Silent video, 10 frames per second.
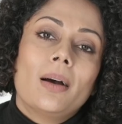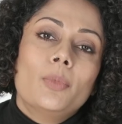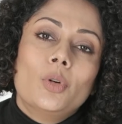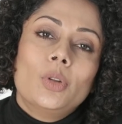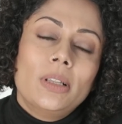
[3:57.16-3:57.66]
A
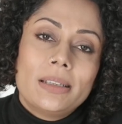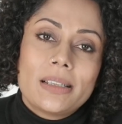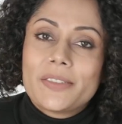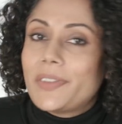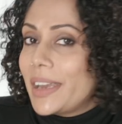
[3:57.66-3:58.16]
monolid
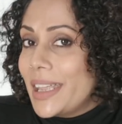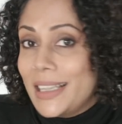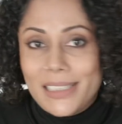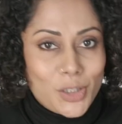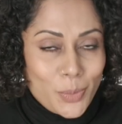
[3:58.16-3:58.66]
is very
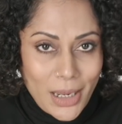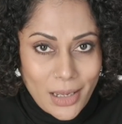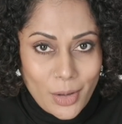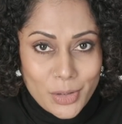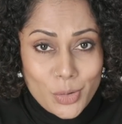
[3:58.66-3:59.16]
easy to make
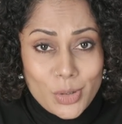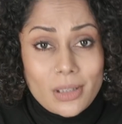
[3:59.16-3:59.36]
out due to